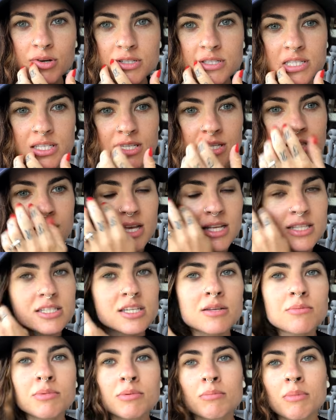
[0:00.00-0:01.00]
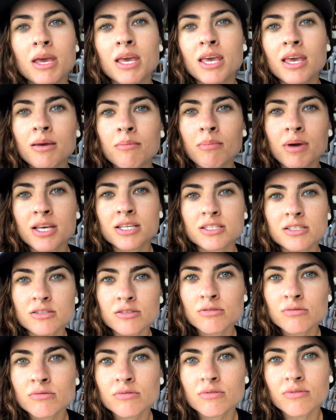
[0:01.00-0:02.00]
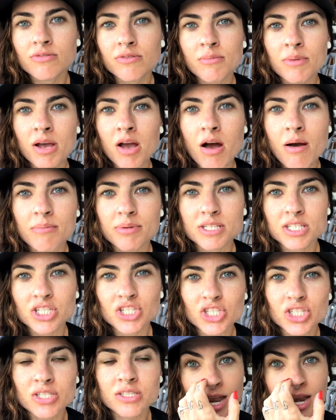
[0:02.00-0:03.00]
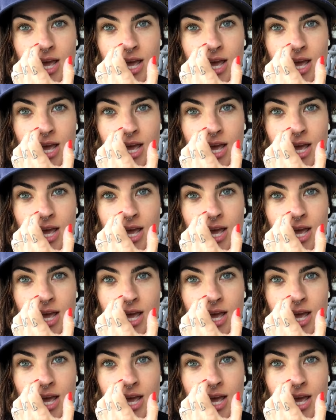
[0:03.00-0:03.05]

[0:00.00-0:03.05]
person that's gonna be making my suit for my competition.